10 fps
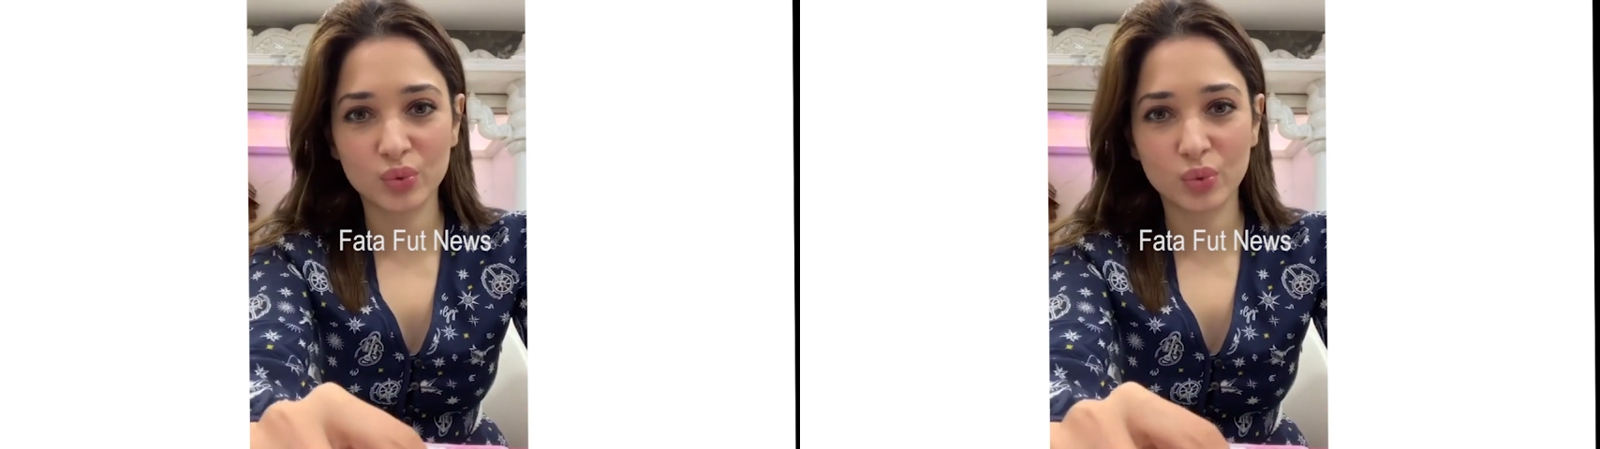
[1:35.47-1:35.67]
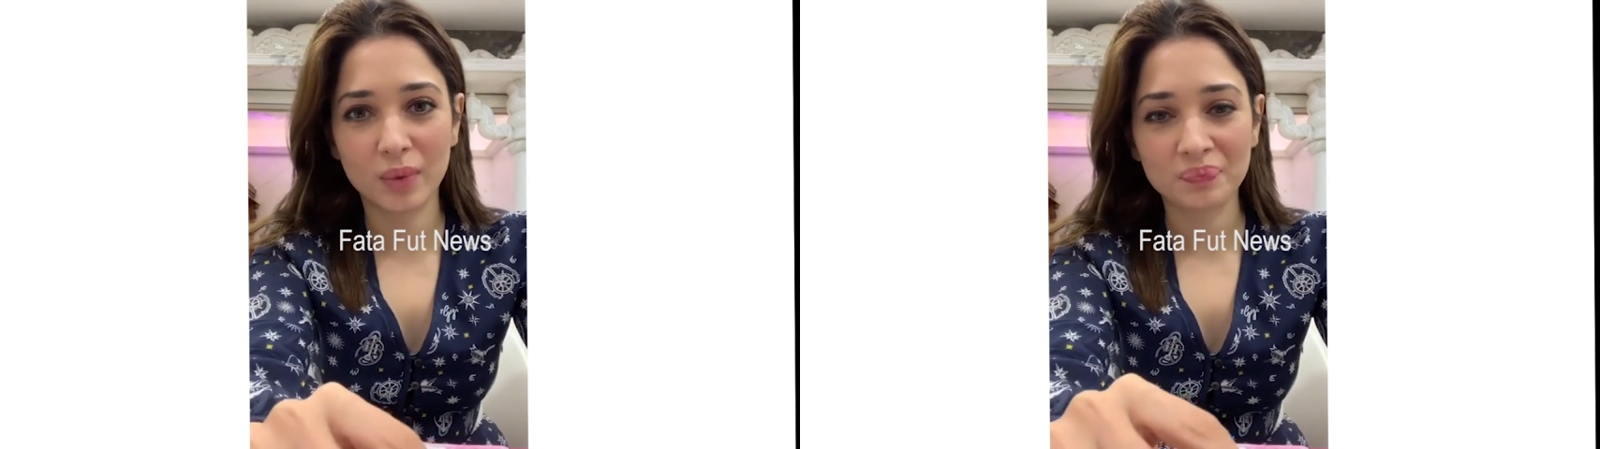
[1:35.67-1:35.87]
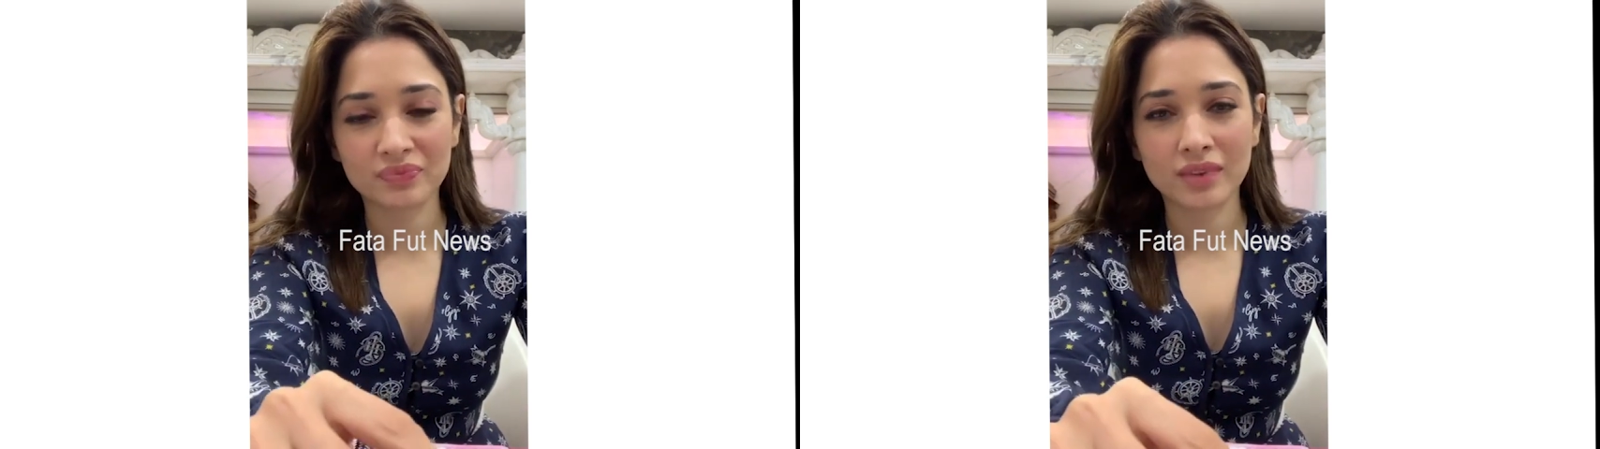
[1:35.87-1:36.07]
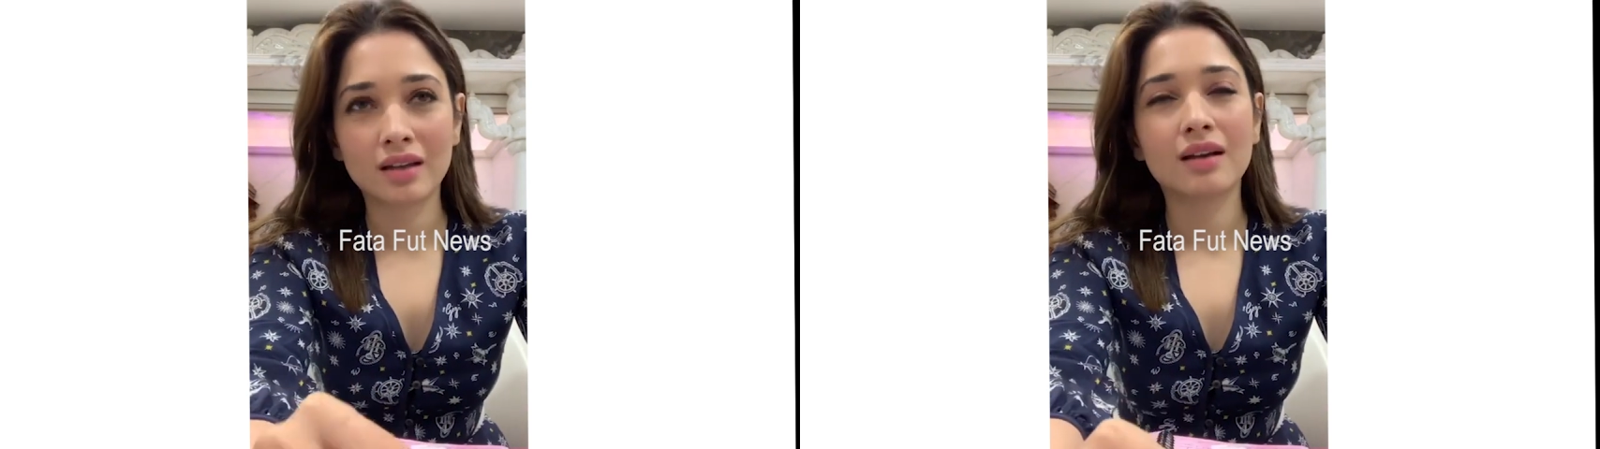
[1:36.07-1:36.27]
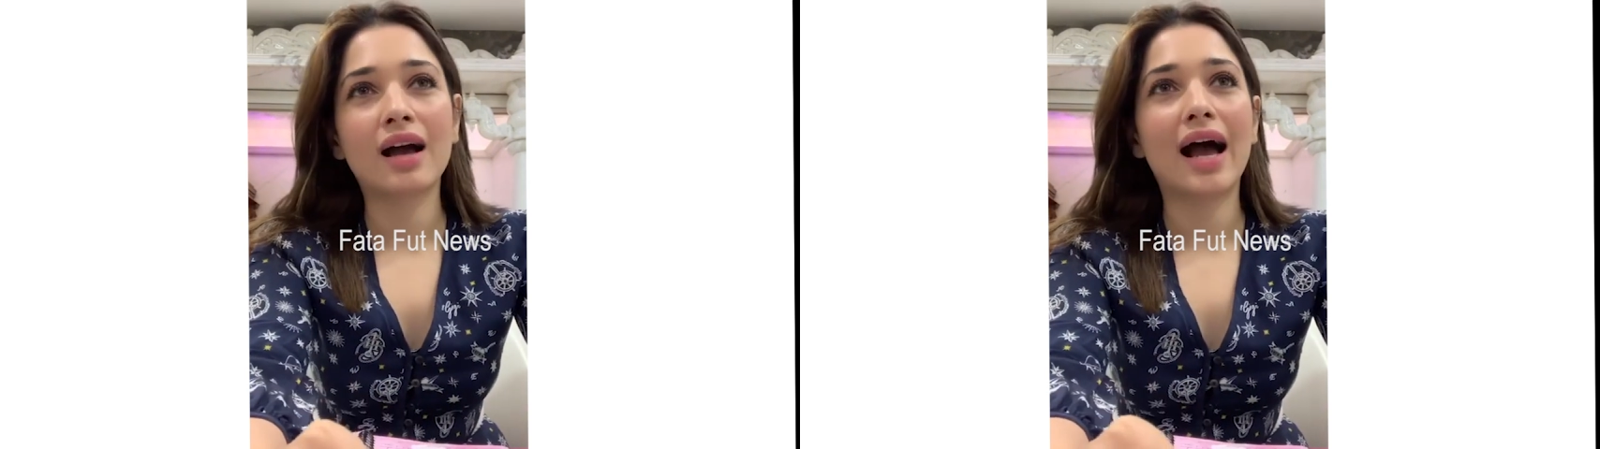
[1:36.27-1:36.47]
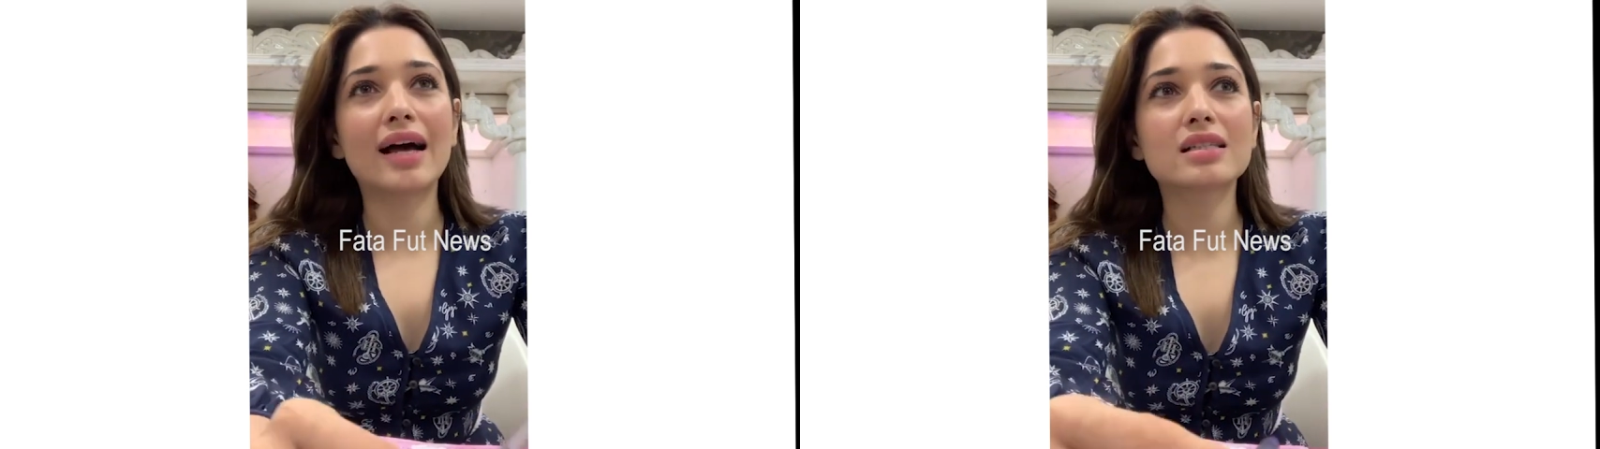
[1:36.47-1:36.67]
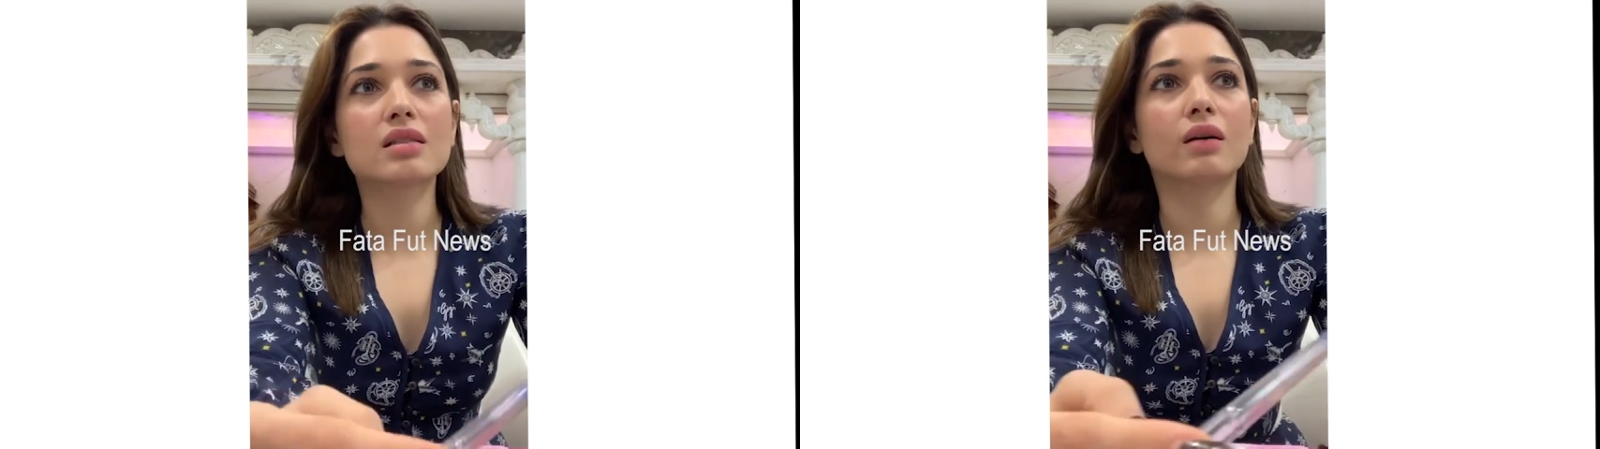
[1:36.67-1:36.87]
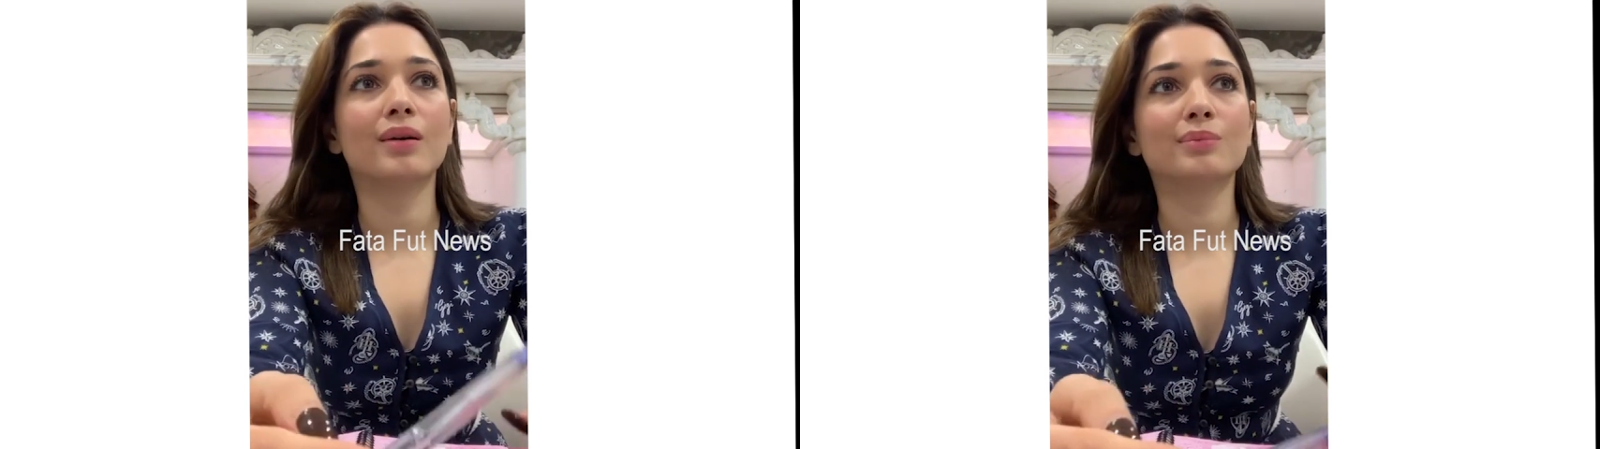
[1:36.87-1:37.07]
who
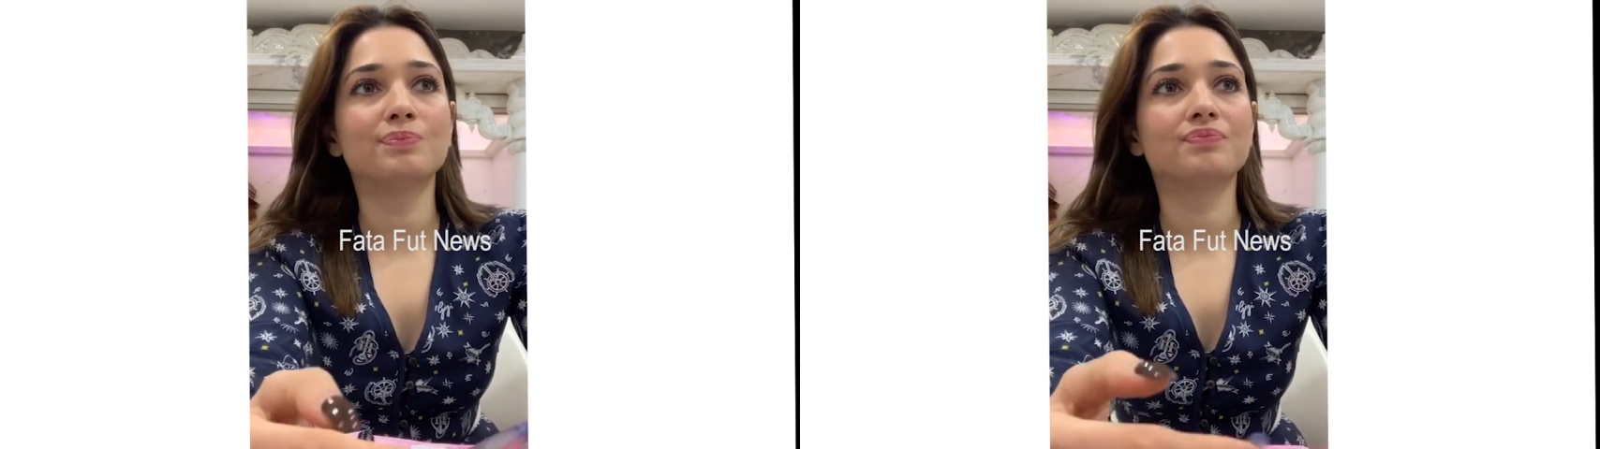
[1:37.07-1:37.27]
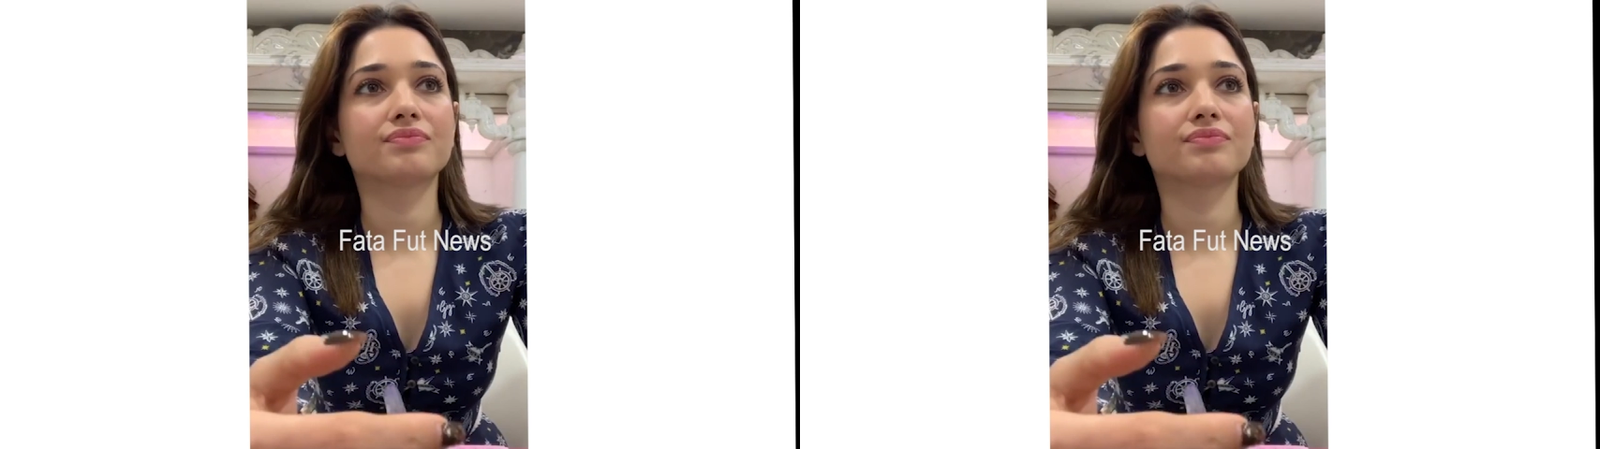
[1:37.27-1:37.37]
has, um,